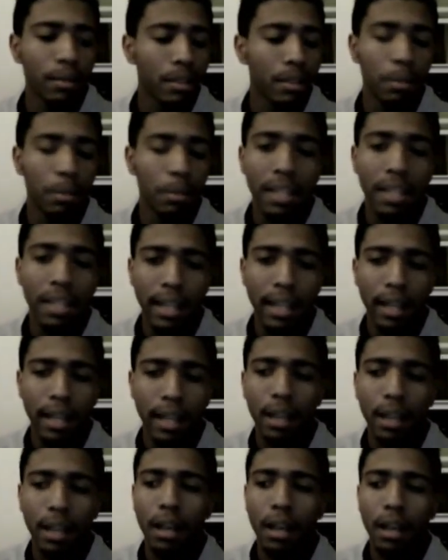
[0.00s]

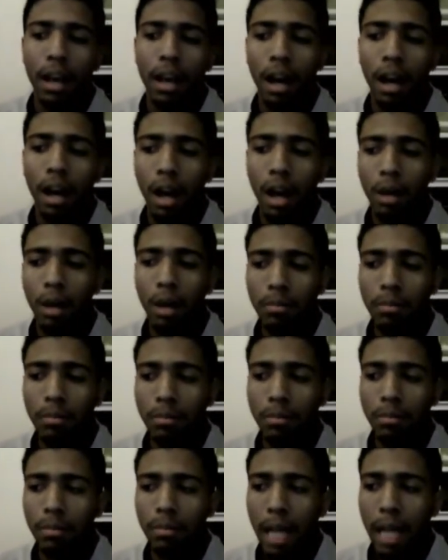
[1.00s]
comedic.
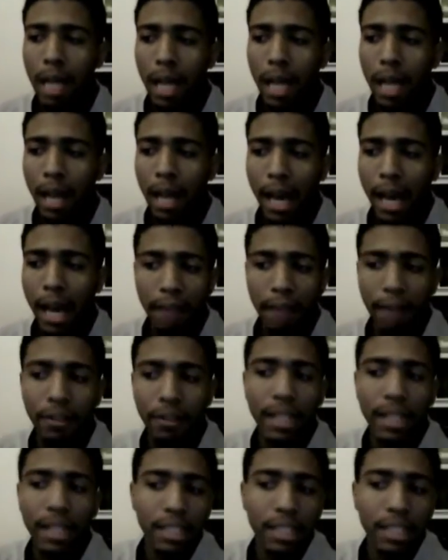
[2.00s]
I feel
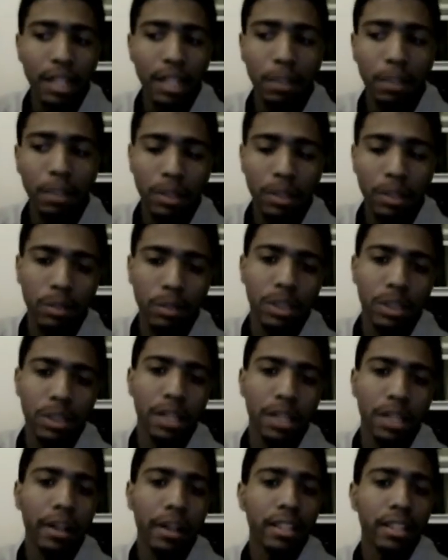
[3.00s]
like they tried to put some
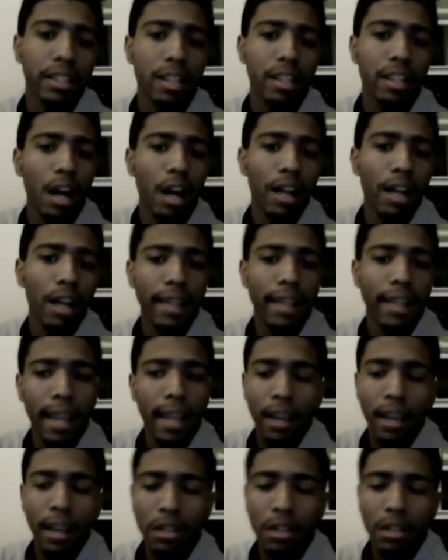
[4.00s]
serious
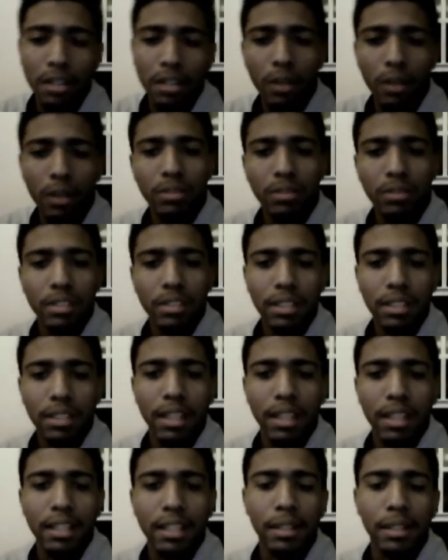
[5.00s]
gay undertones
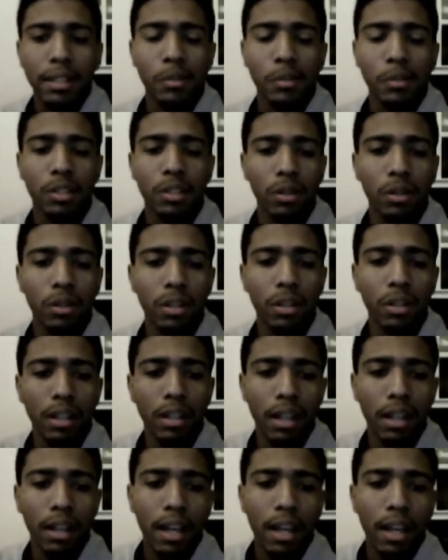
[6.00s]
in this episode.
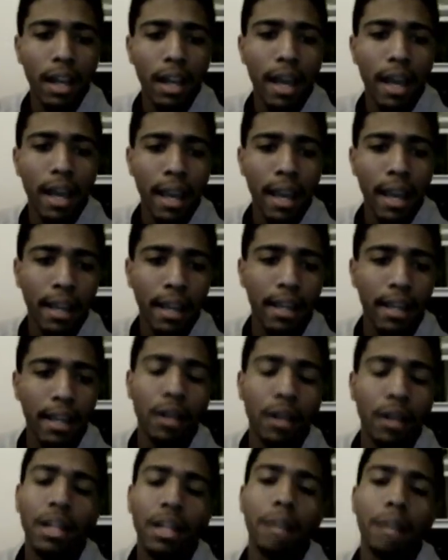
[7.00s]
And I
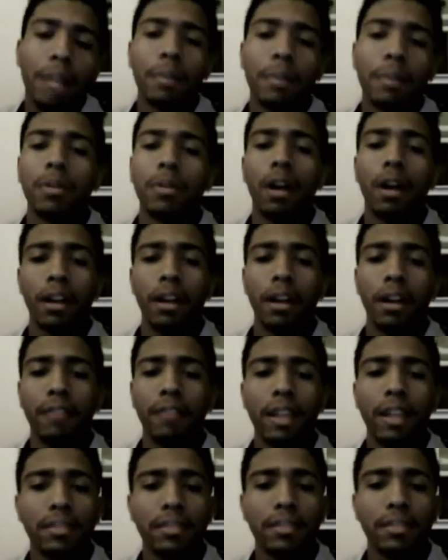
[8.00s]
know a lot of people are
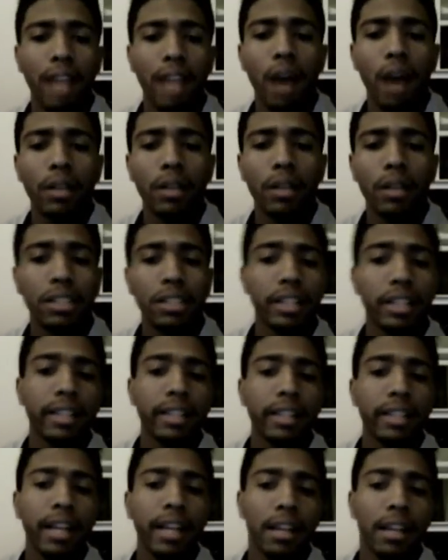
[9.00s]
fans of yaoi and shit
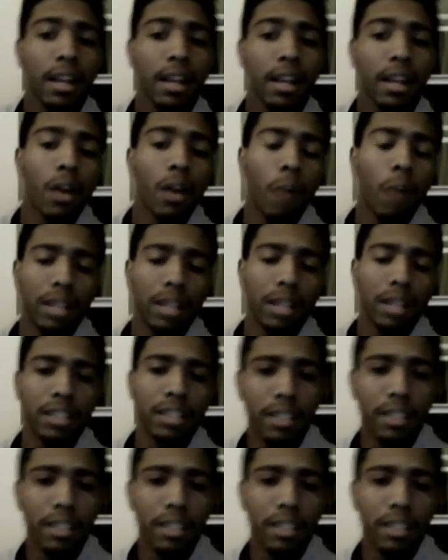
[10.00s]
like that, watching